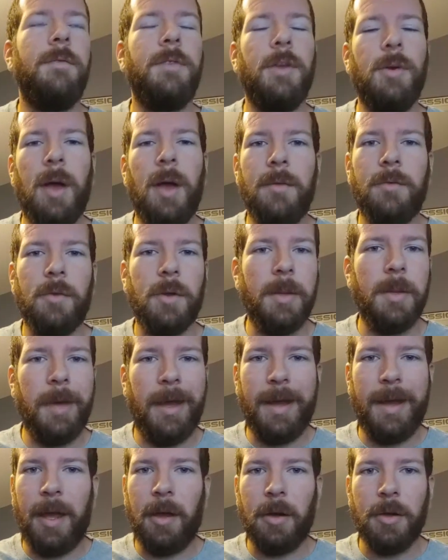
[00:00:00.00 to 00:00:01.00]
if you have really
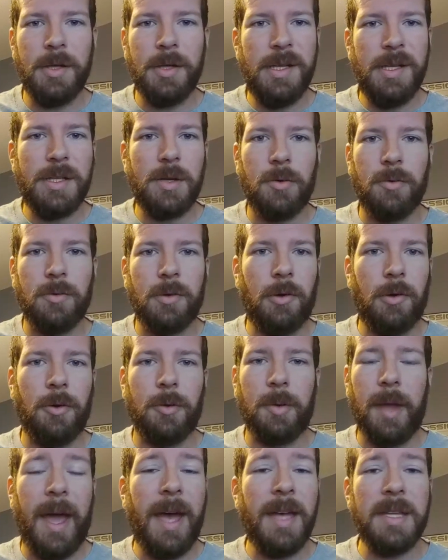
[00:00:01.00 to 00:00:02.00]
bad allergies
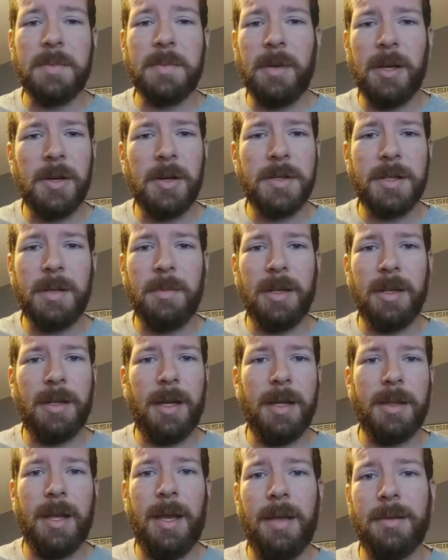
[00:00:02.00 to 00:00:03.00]
or asthma or something
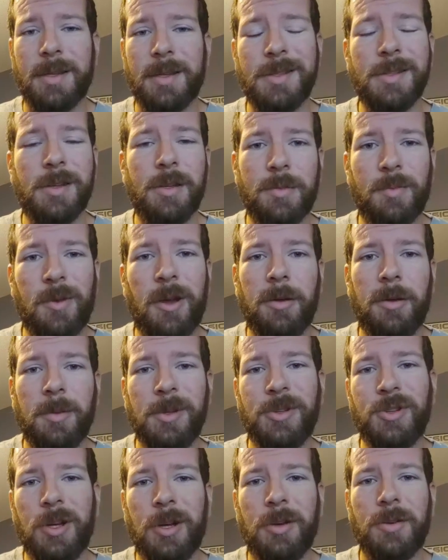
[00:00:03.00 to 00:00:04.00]
like that, this could probably
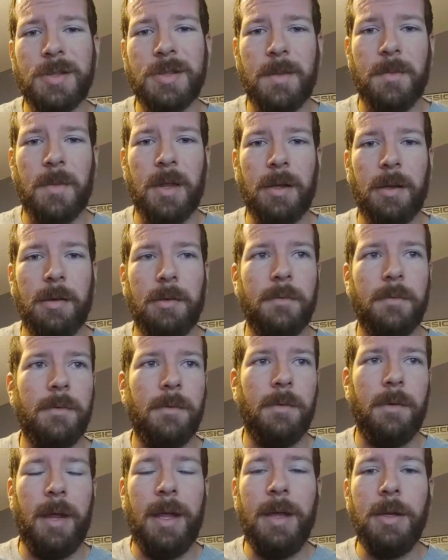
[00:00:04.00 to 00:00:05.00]
trigger something
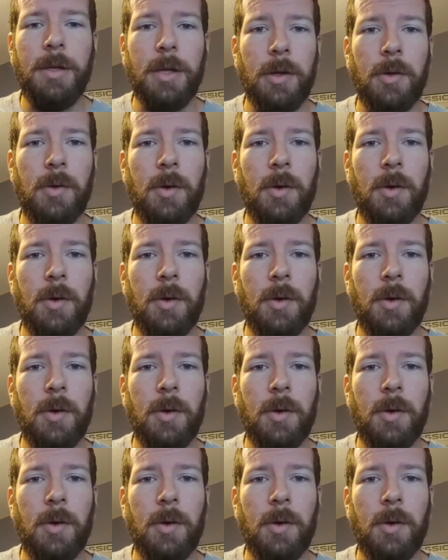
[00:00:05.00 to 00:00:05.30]
in you.